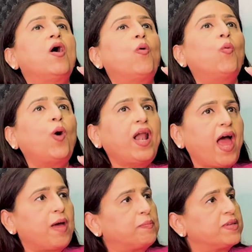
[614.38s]
What
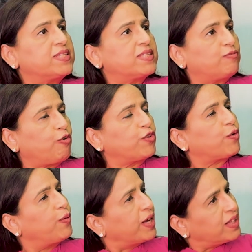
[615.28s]
happens for the
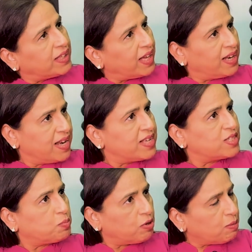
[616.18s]
critical
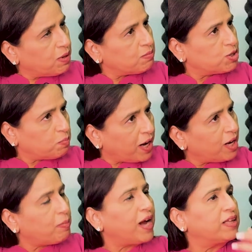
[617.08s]
illness premiums
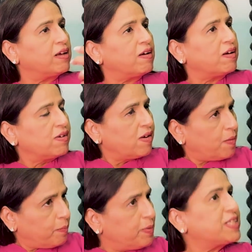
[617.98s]
paid by the
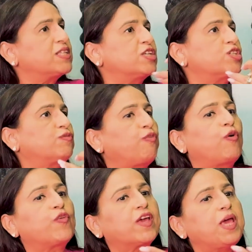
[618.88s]
business
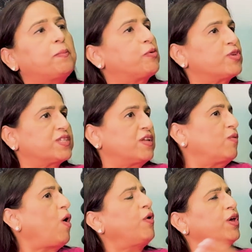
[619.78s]
for the key person?
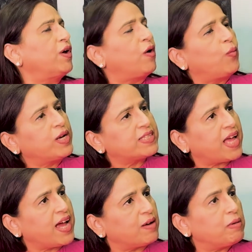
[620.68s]
What is
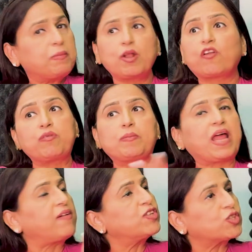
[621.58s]
that? Maybe a lot of people
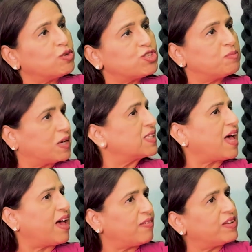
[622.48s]
have this question because I have